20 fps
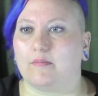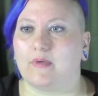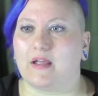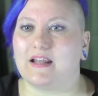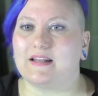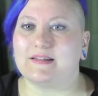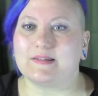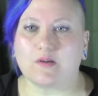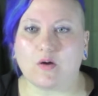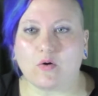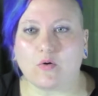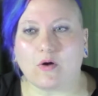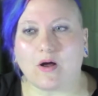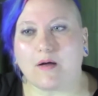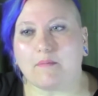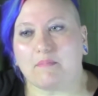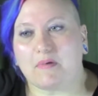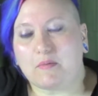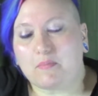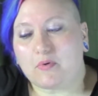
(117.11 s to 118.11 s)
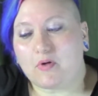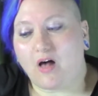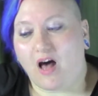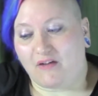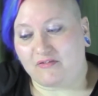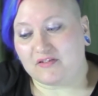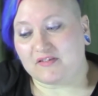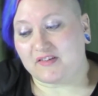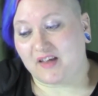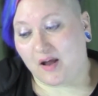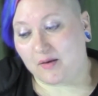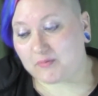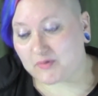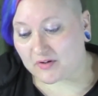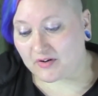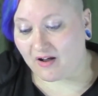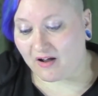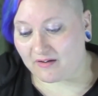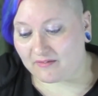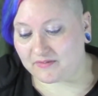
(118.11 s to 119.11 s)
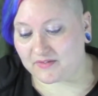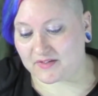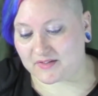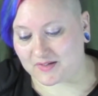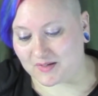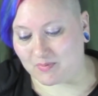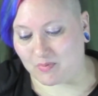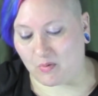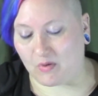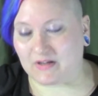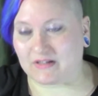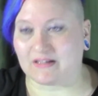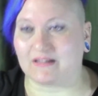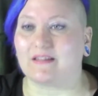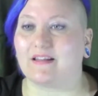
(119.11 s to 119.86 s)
And so people oftentimes are kind of disappointed